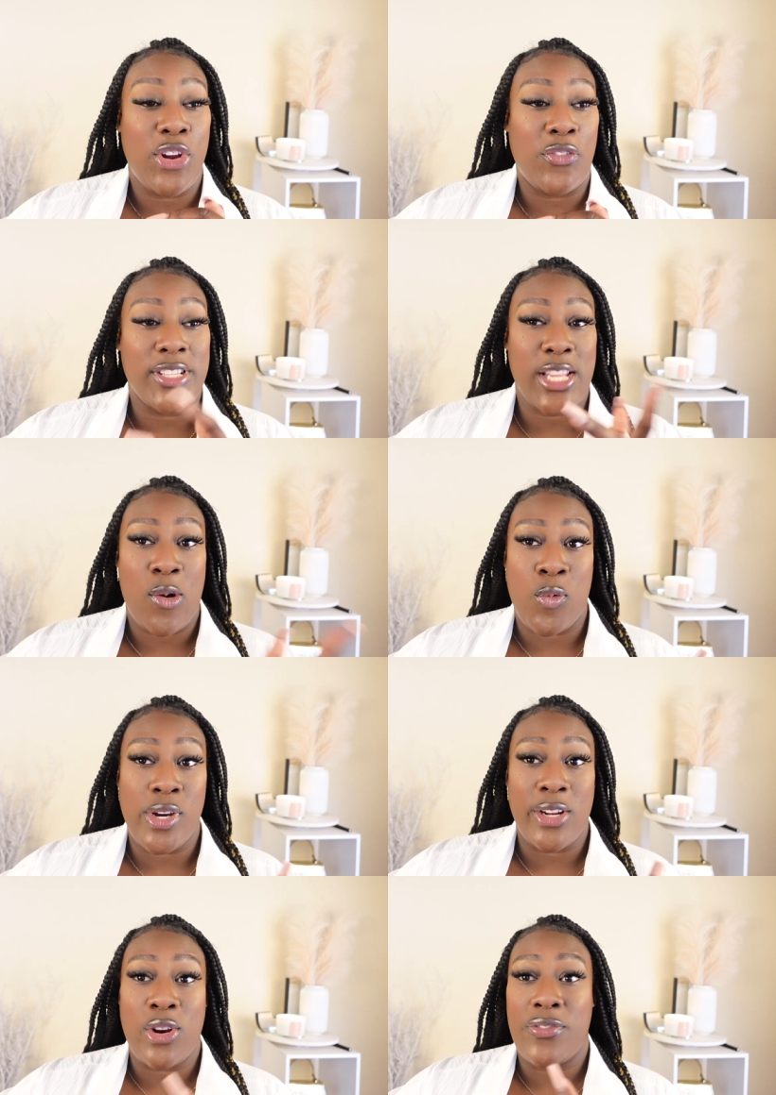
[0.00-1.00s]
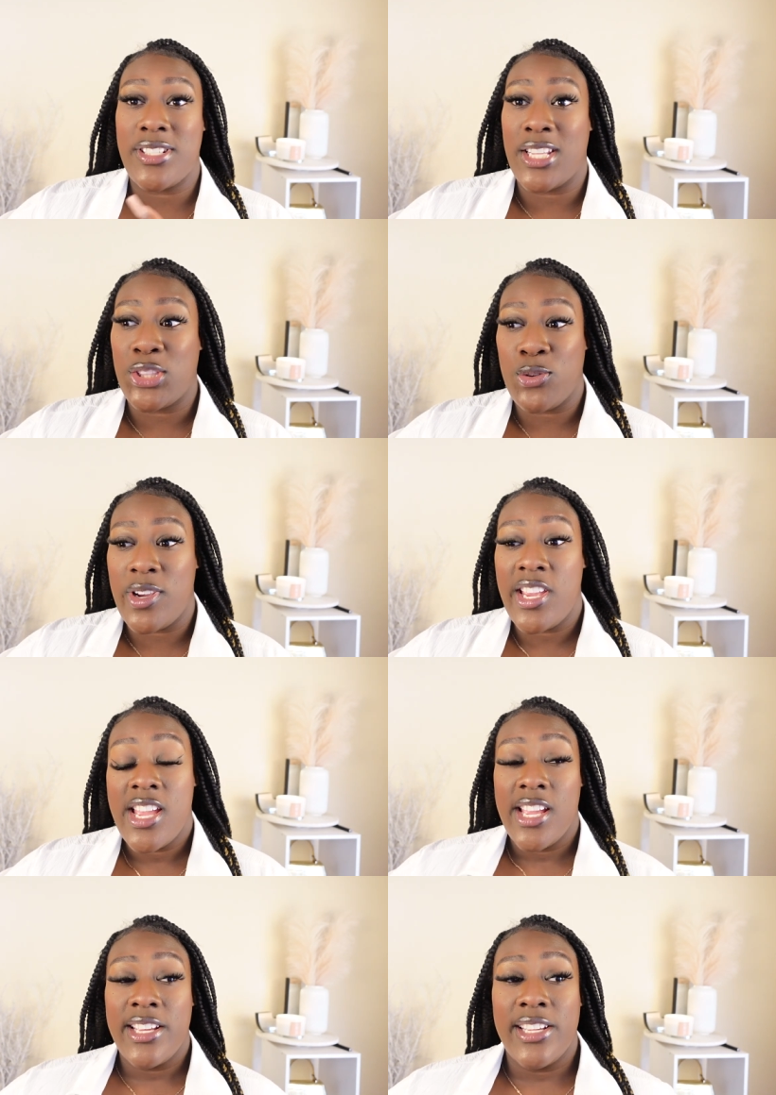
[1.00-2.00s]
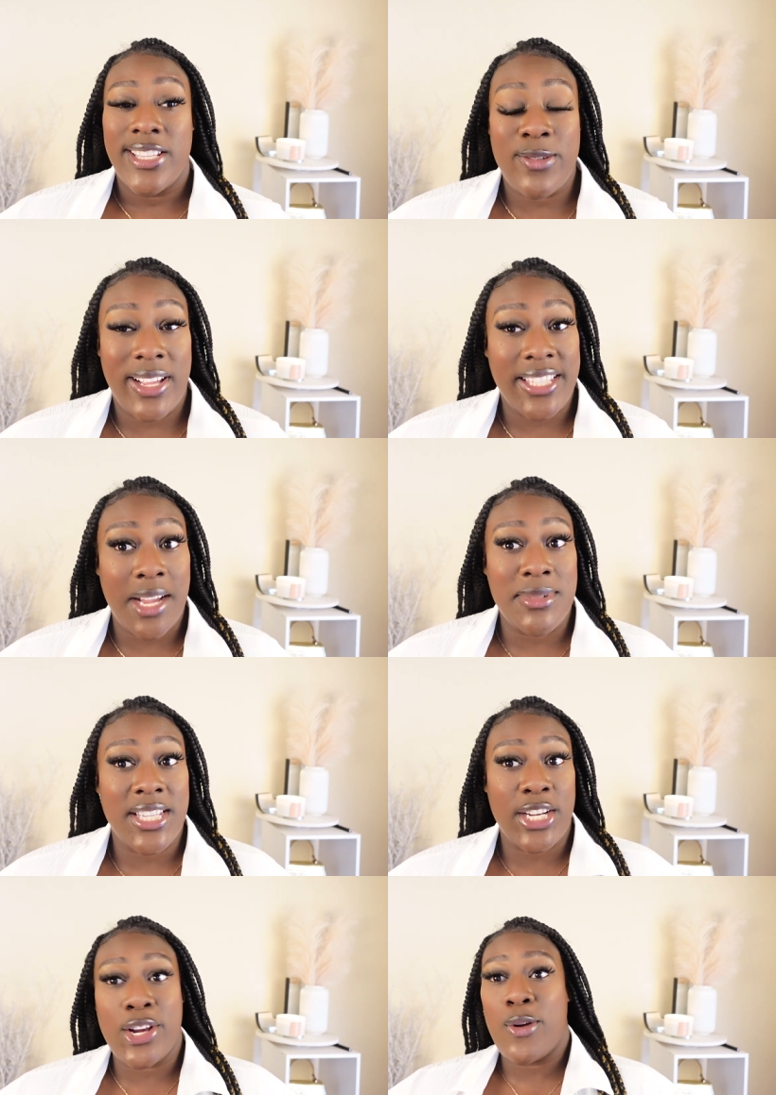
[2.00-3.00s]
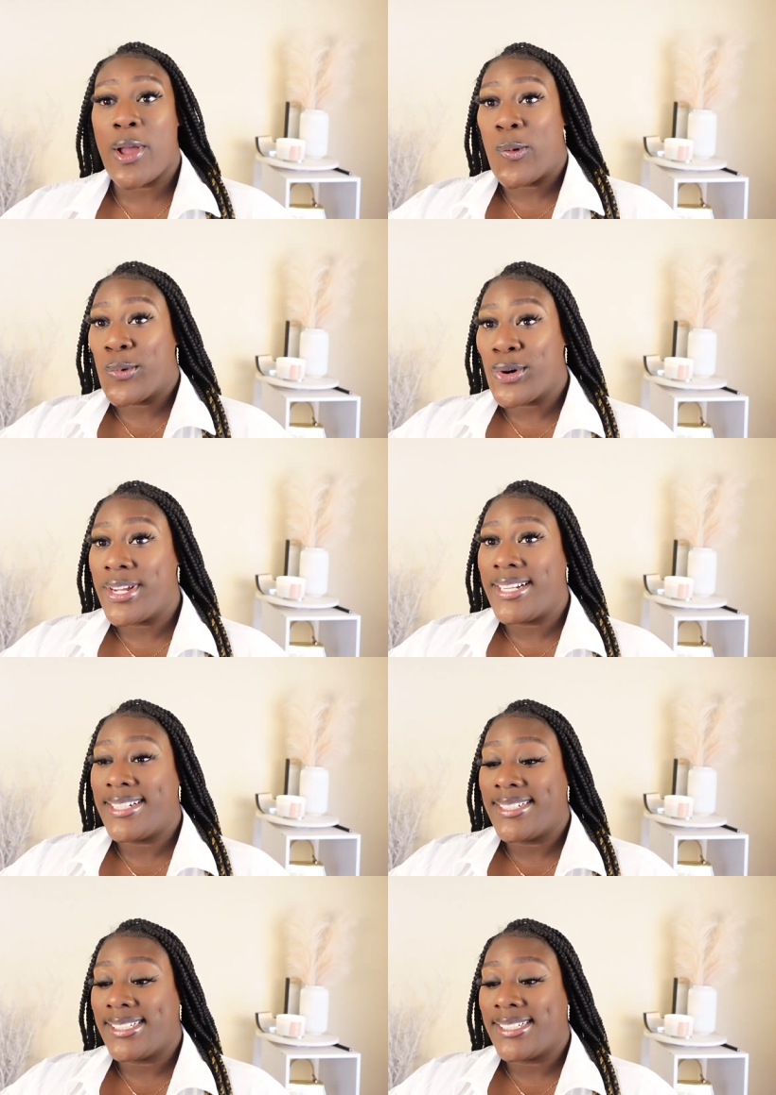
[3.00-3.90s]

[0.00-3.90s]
know if it's at 1. I don't know if it's at 3. So I think I'm just going to go at 1.